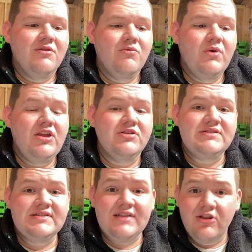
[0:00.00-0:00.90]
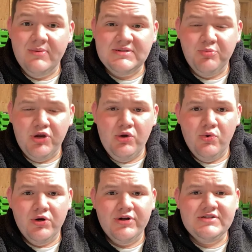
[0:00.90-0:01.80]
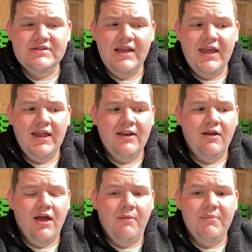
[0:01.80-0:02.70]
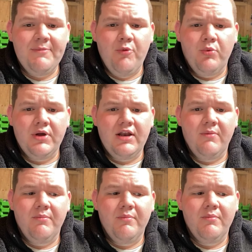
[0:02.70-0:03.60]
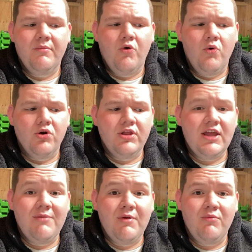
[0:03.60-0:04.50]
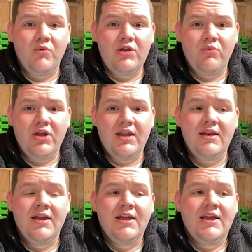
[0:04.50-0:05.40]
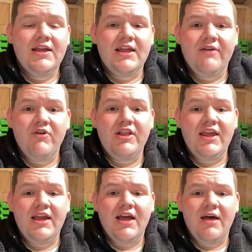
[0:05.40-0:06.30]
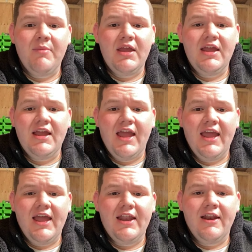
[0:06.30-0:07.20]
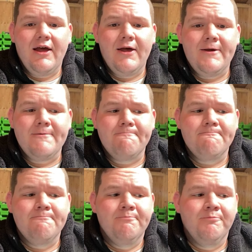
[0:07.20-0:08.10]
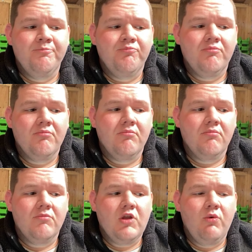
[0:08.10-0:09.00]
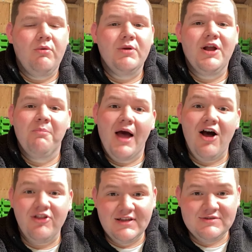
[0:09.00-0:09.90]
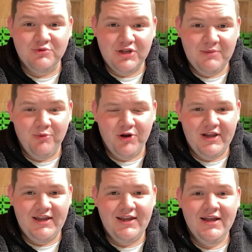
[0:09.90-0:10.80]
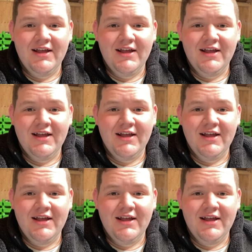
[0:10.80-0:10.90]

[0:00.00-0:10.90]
used to sell them as pre-orders, and people would order them, and we would get everything coming, and we would compile these really pretty